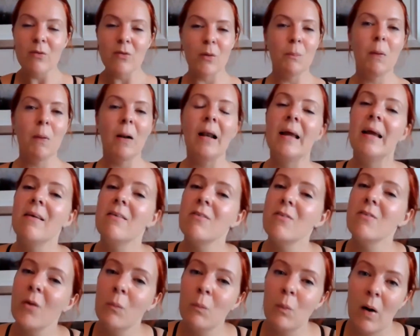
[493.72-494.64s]
So
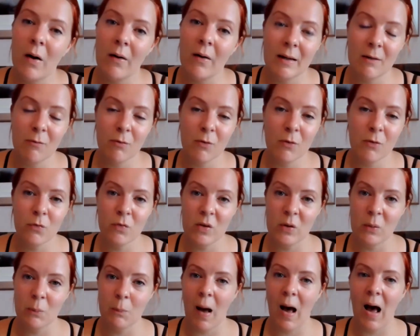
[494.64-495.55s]
please don't worry if you
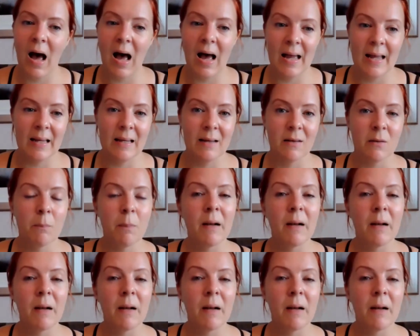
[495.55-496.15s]
feel behind.